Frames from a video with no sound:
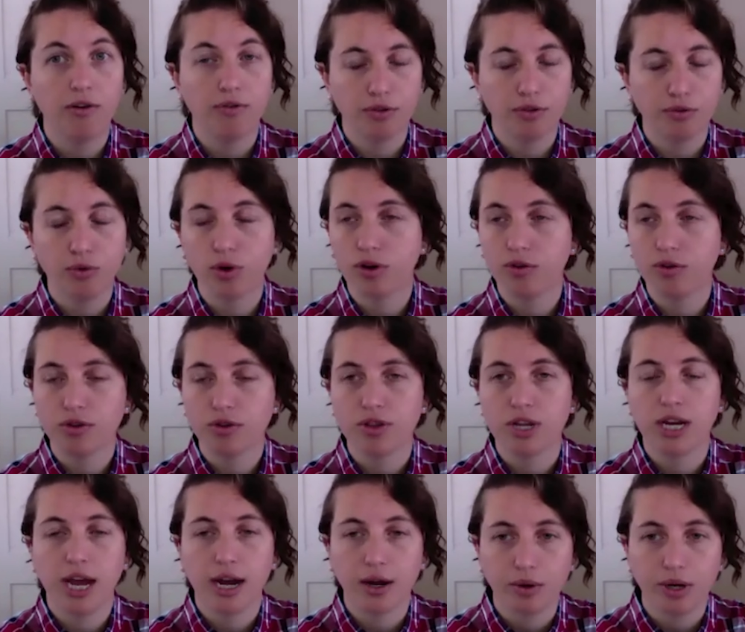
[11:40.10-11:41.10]
for
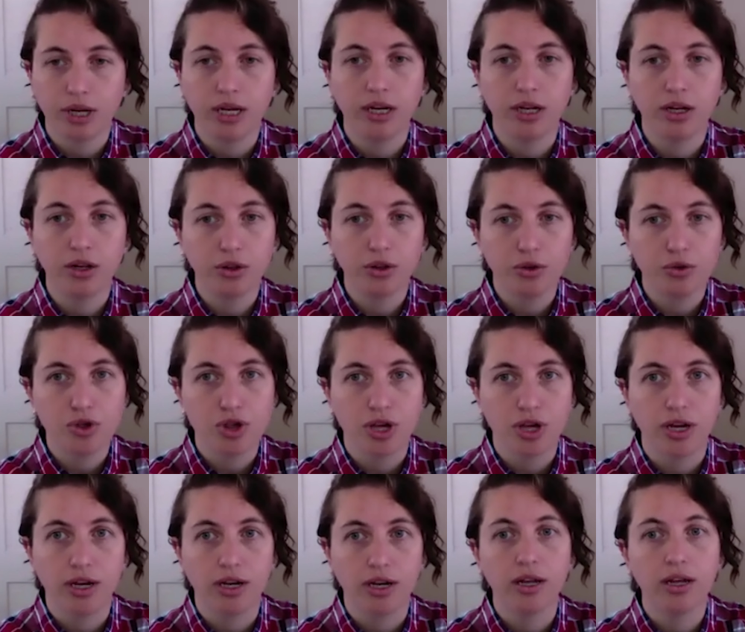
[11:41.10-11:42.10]
Diversity, Equity, and
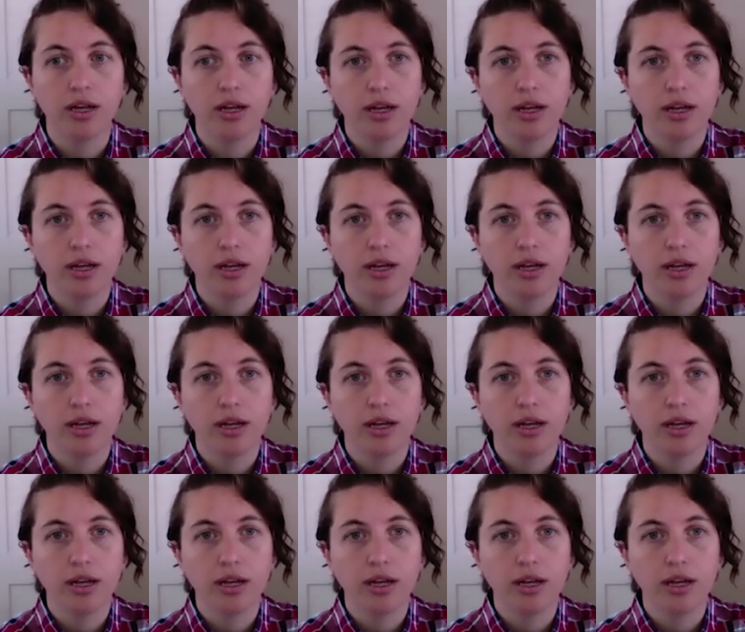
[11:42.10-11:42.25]
Inclusion,